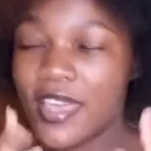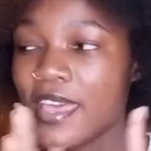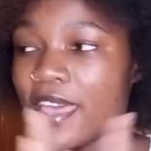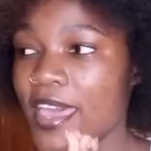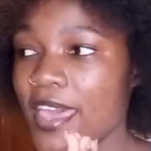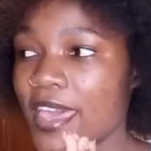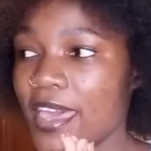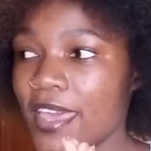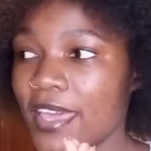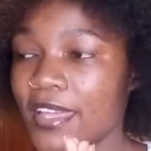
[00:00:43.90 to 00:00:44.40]

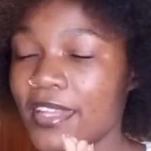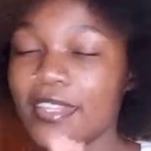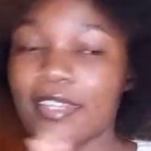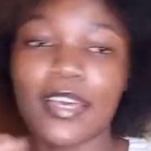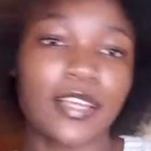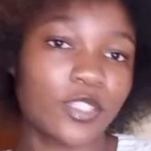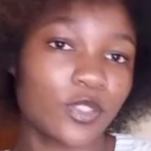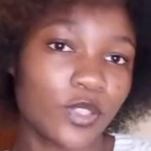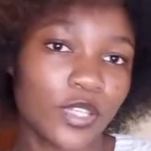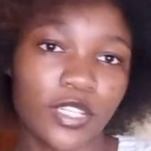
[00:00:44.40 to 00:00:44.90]
And
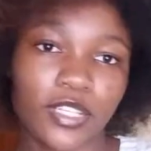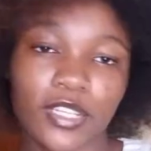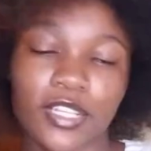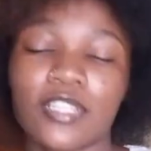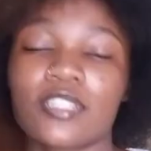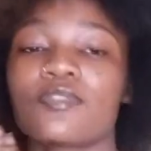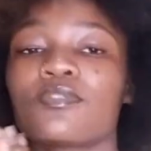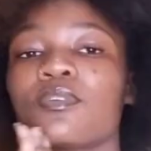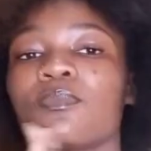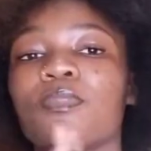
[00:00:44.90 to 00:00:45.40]
as you can
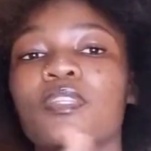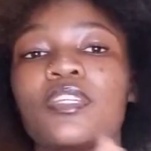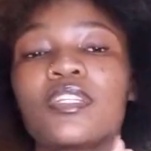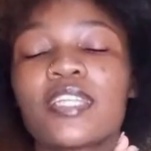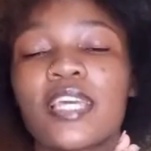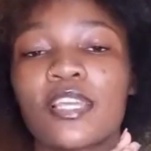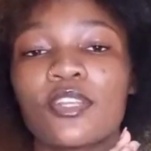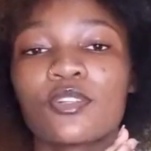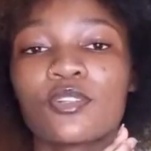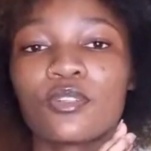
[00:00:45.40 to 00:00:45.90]
guess from the
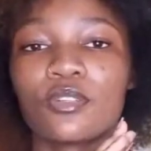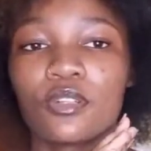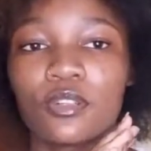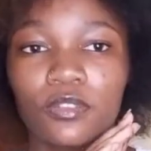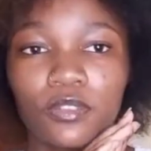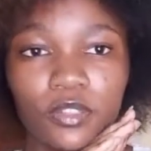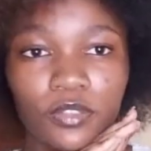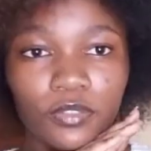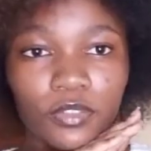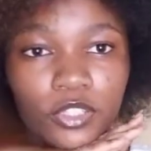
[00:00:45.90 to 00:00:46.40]
title of
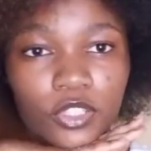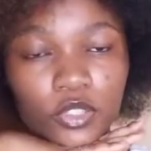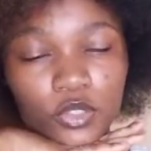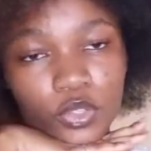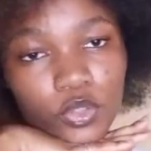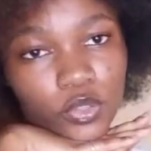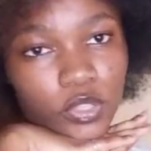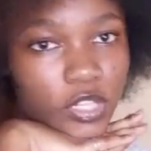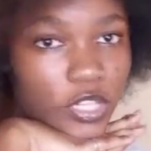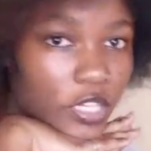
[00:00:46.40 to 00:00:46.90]
the video
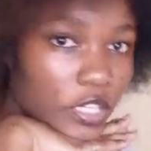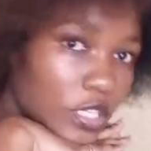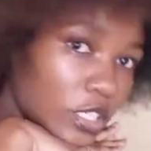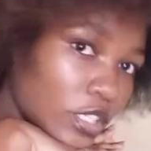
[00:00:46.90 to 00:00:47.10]
today,